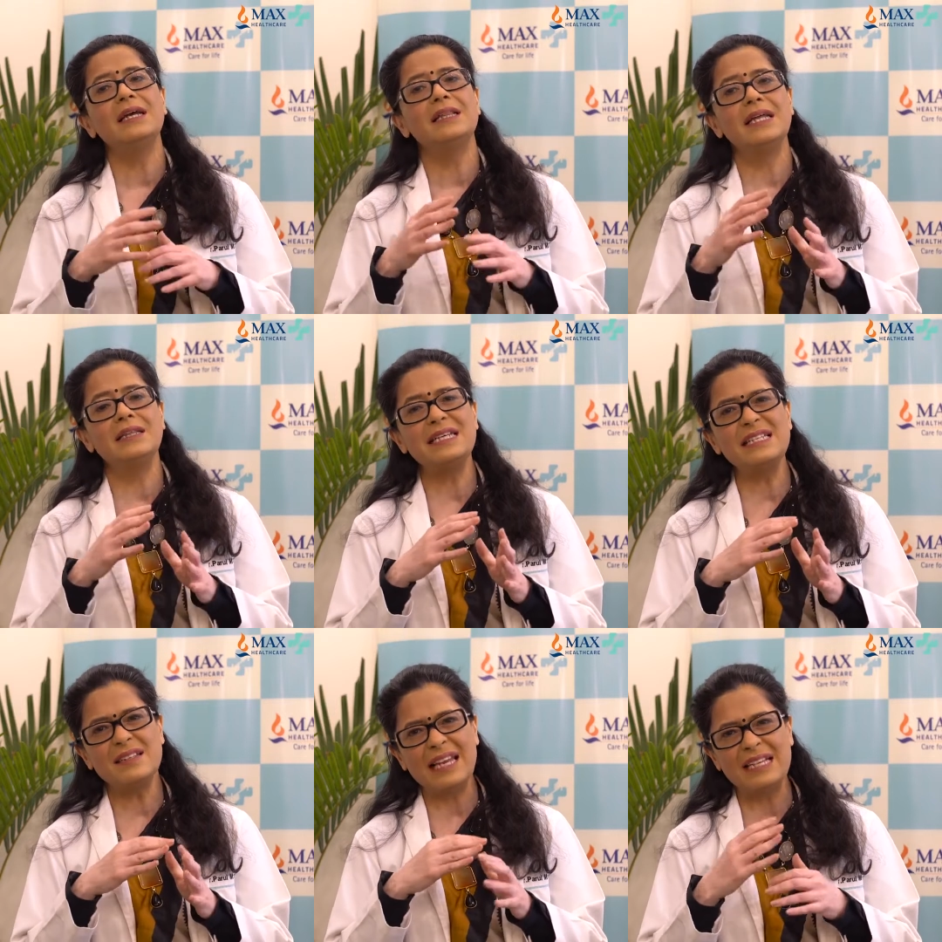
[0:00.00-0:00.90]
then
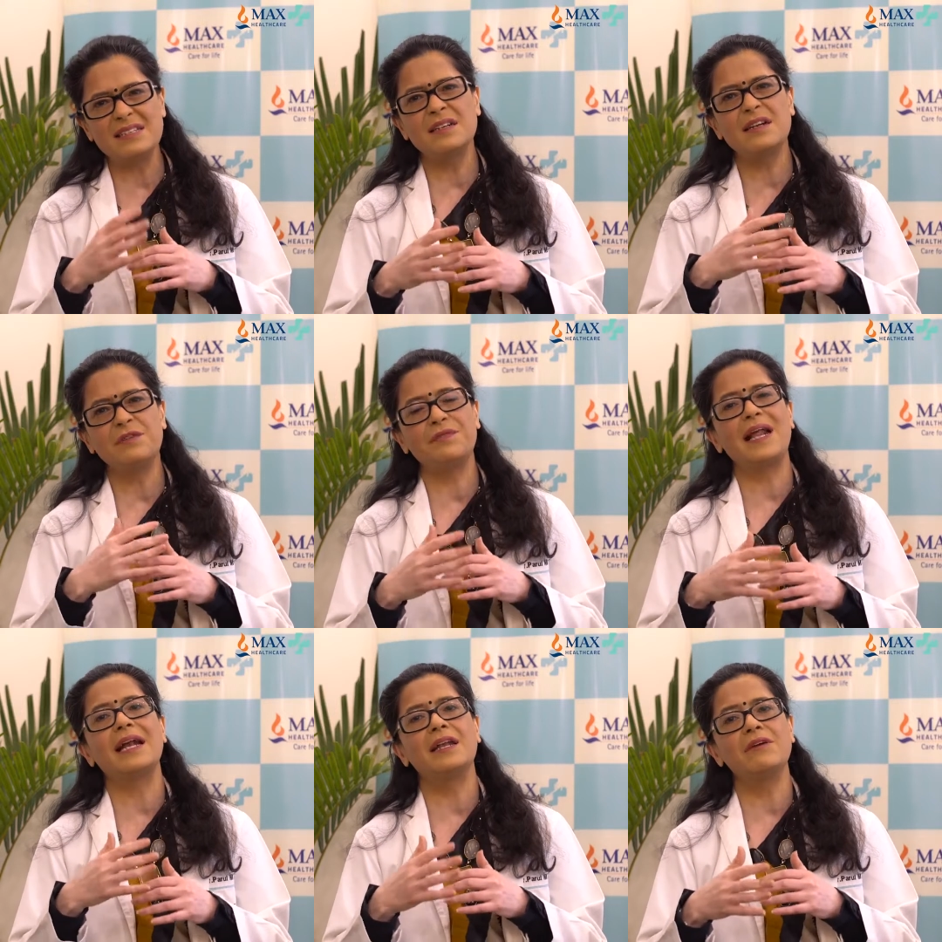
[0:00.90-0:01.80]
these laser
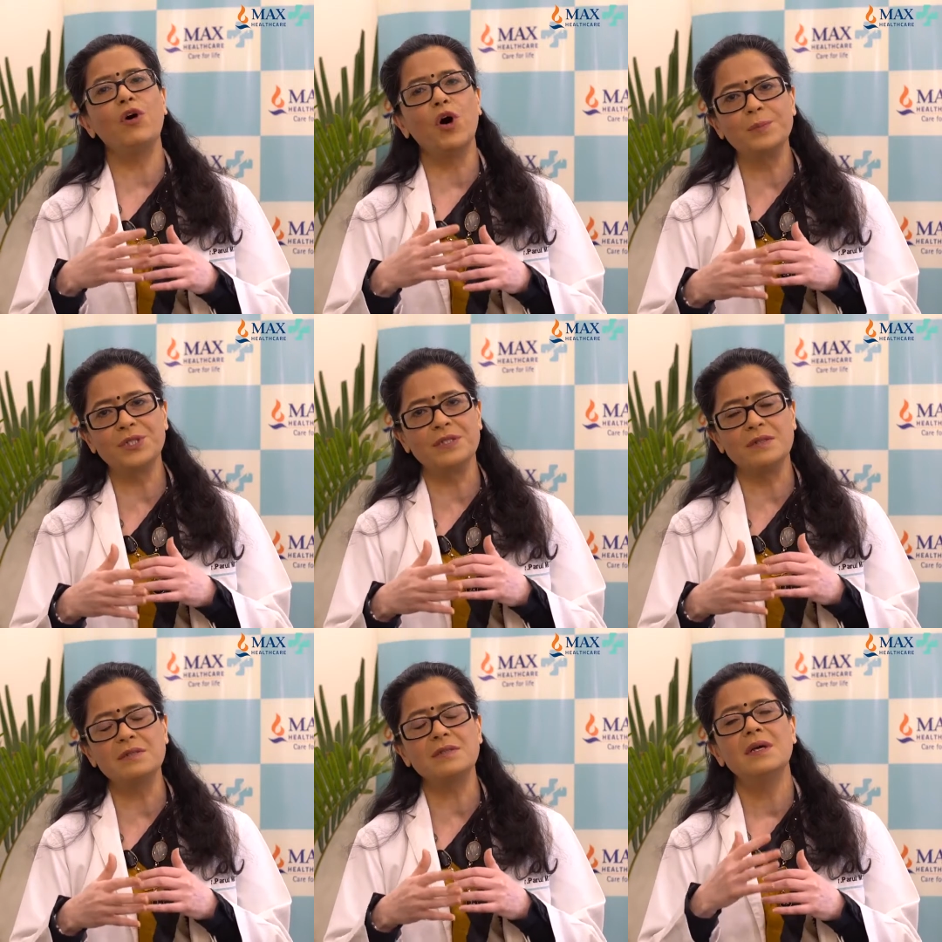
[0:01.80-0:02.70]
refractive
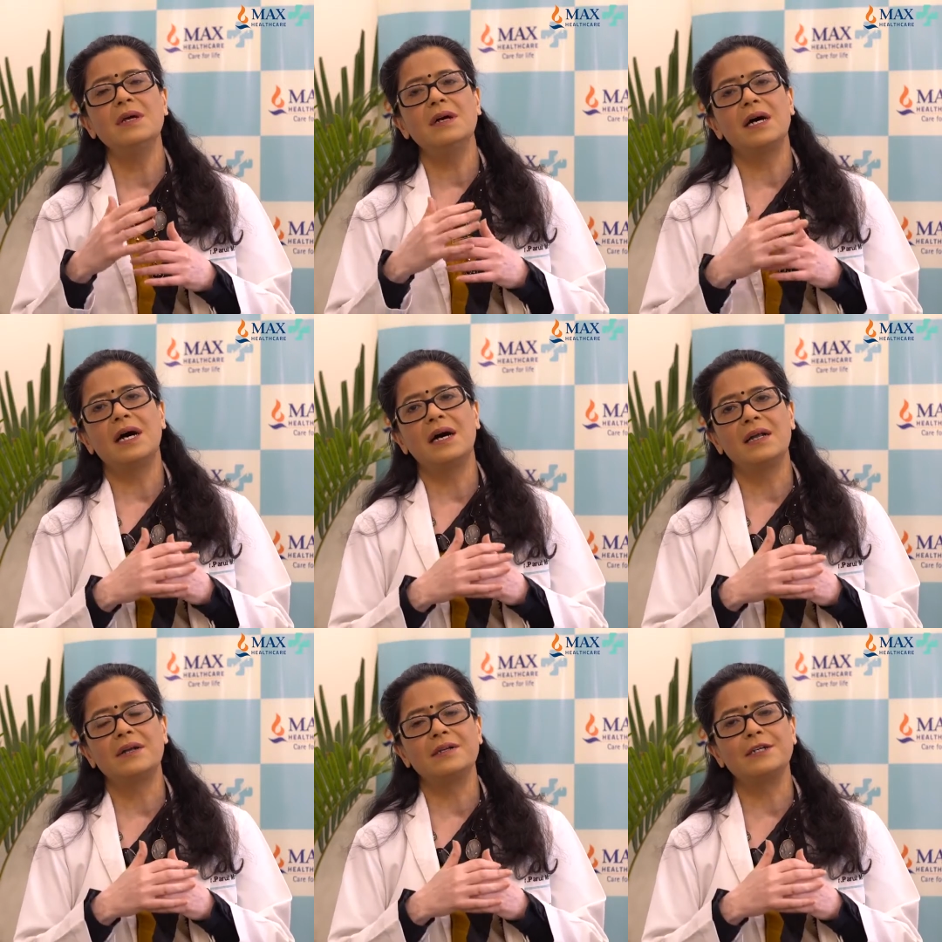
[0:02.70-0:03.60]
options
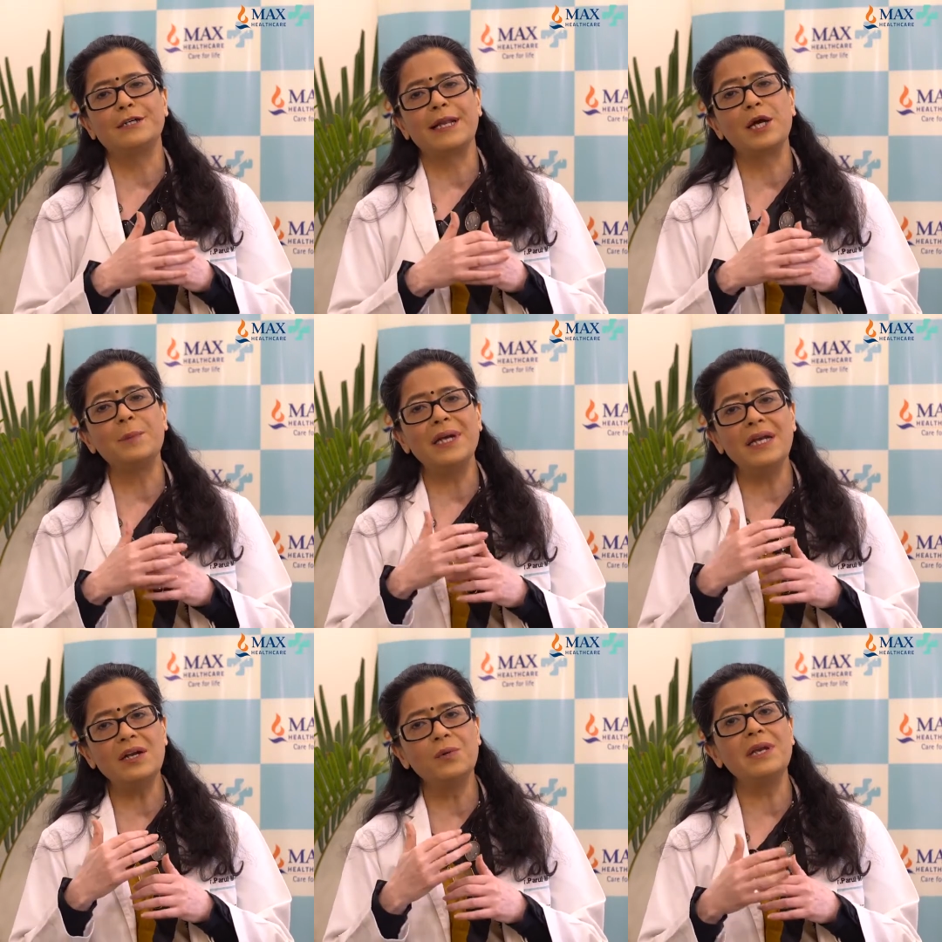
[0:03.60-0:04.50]
are
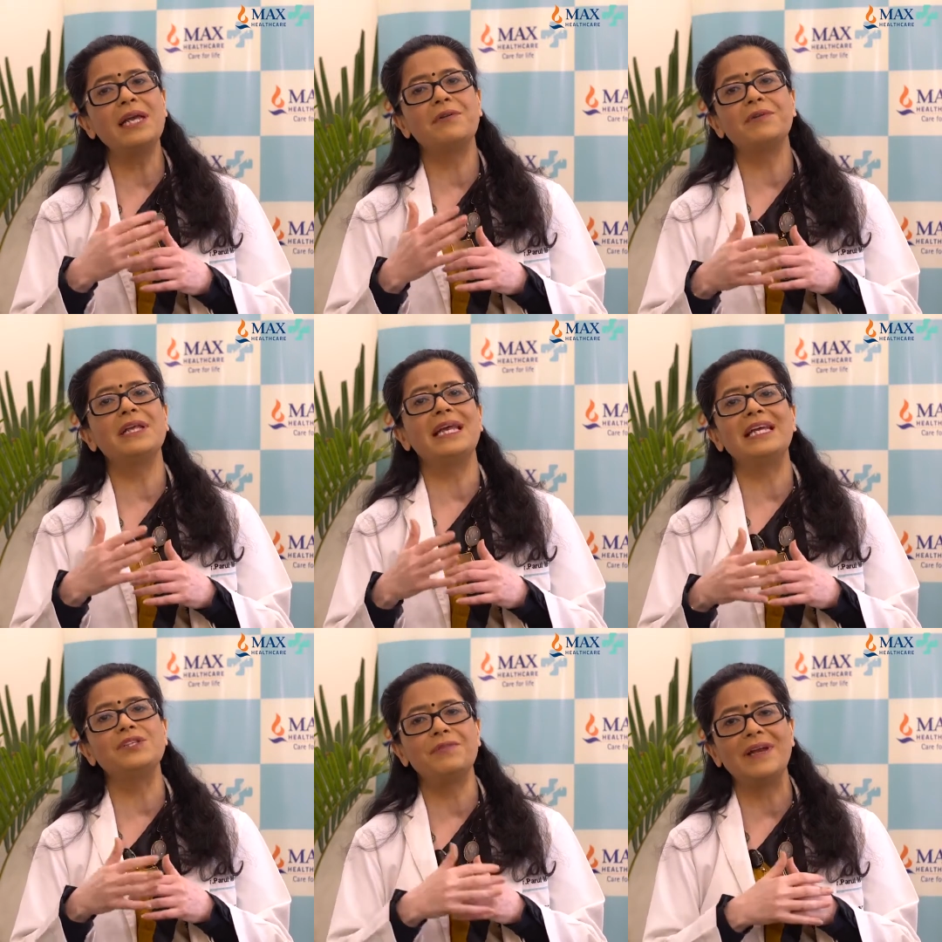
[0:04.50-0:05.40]
recommended only after the age of